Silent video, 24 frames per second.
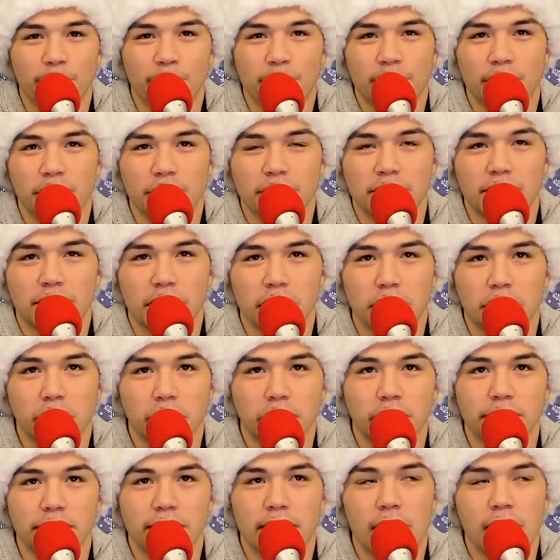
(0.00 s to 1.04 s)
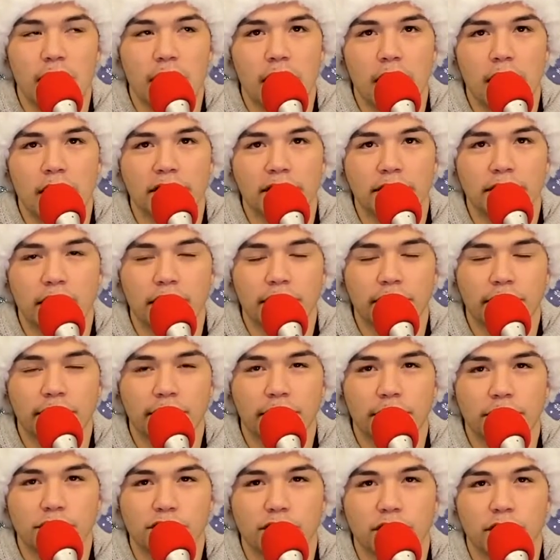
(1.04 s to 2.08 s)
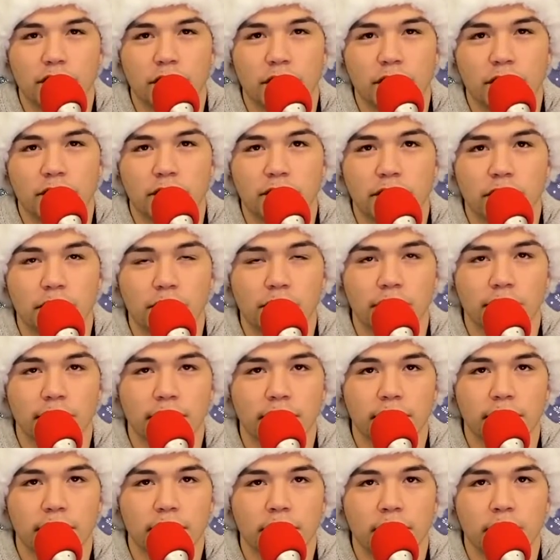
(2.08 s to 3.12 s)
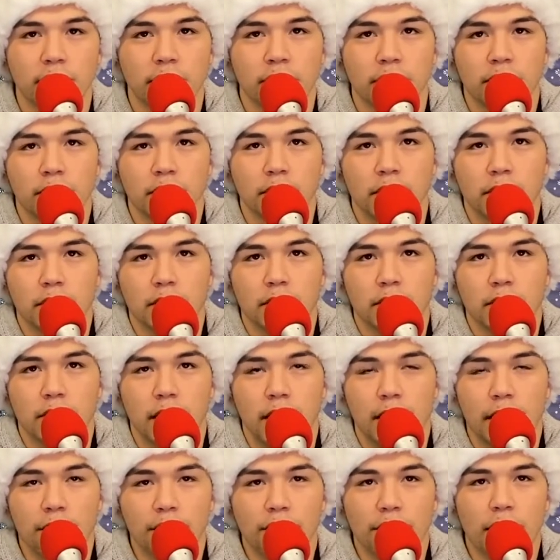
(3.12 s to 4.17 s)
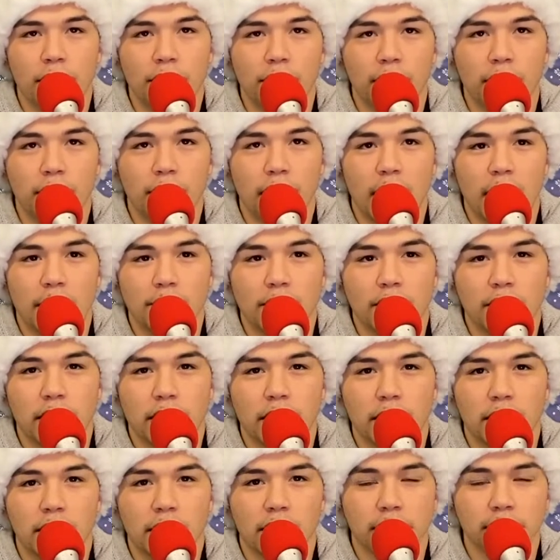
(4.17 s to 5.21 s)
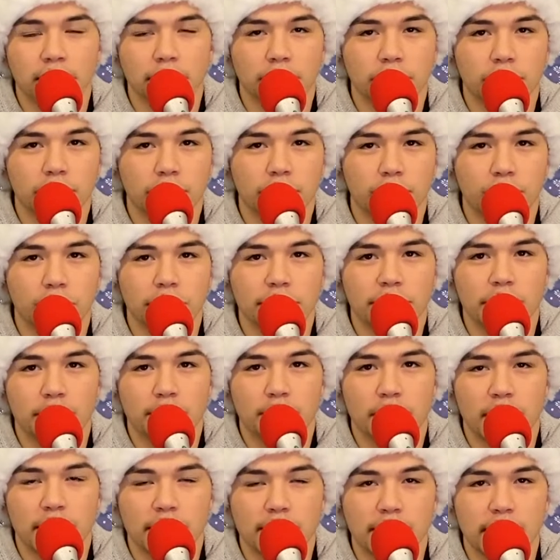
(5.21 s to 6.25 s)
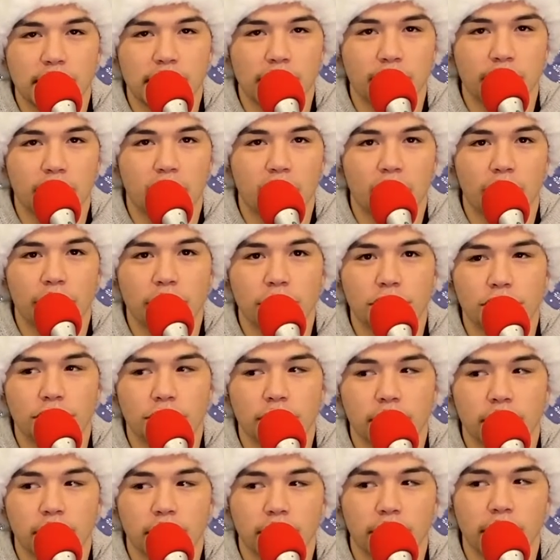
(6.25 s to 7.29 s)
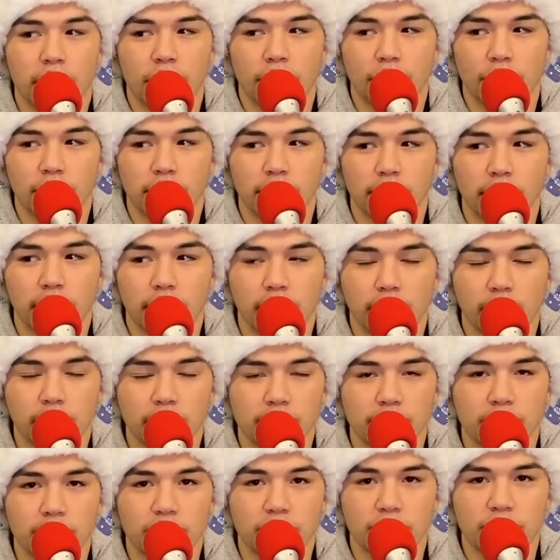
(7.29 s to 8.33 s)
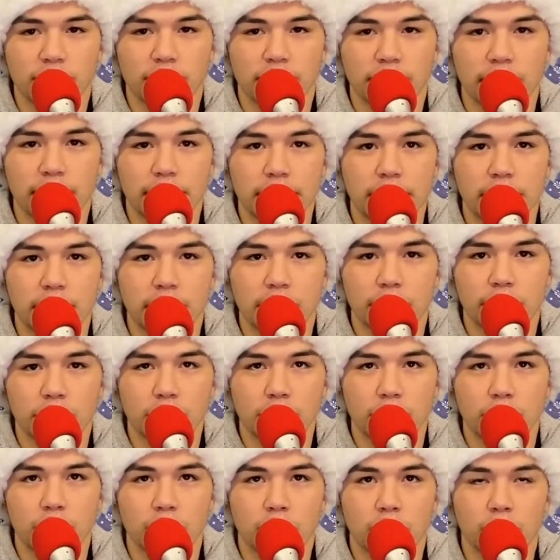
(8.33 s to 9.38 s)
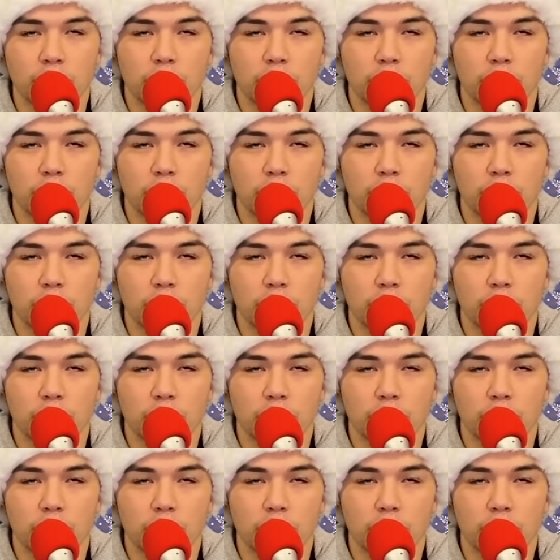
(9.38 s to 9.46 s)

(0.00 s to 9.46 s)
There was a lot of clothes I think I was really hard to deal with. I would dress up as a Power Ranger like every day because it was just easy to do.